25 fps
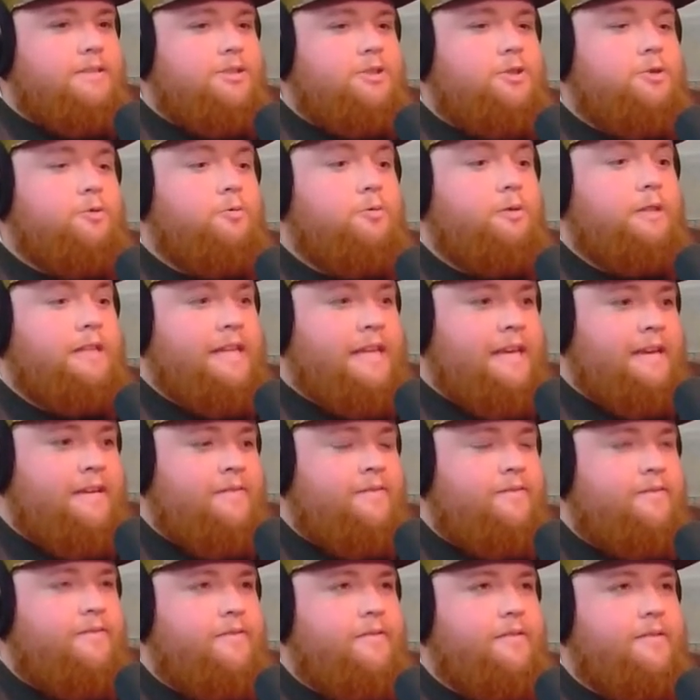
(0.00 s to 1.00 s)
to
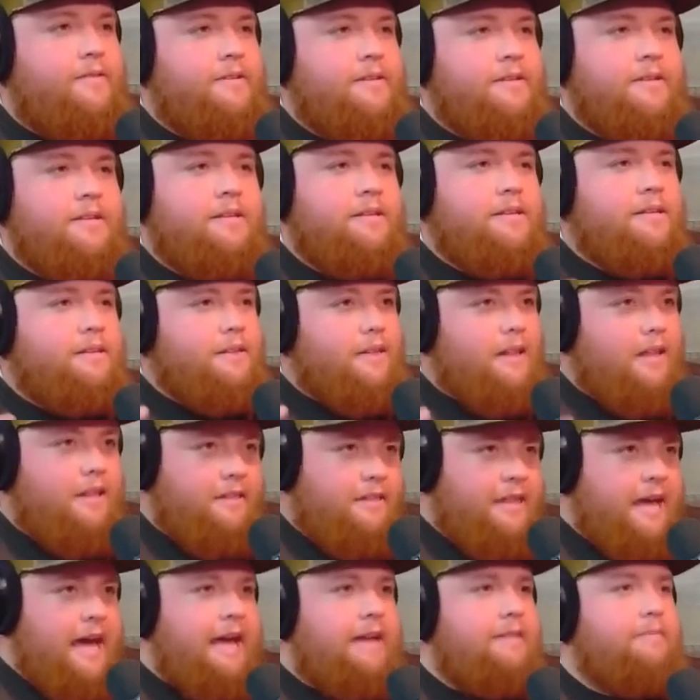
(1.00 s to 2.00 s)
live
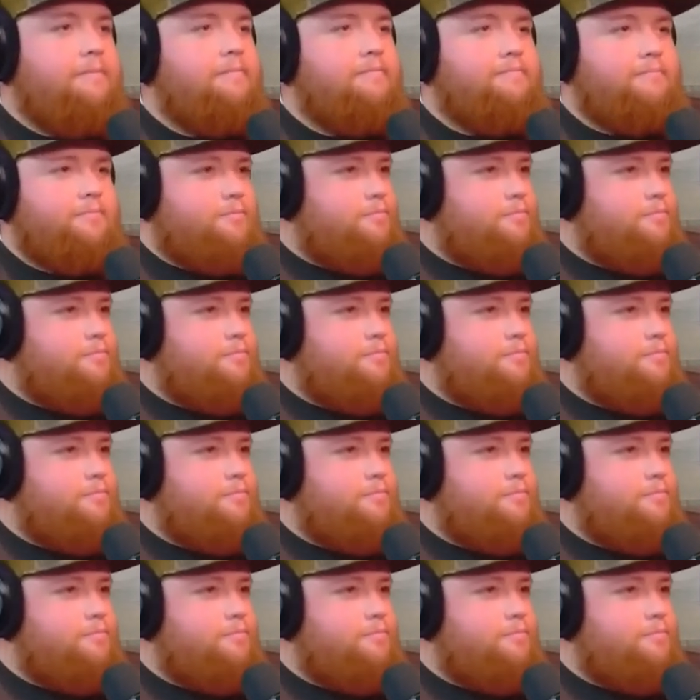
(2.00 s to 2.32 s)
that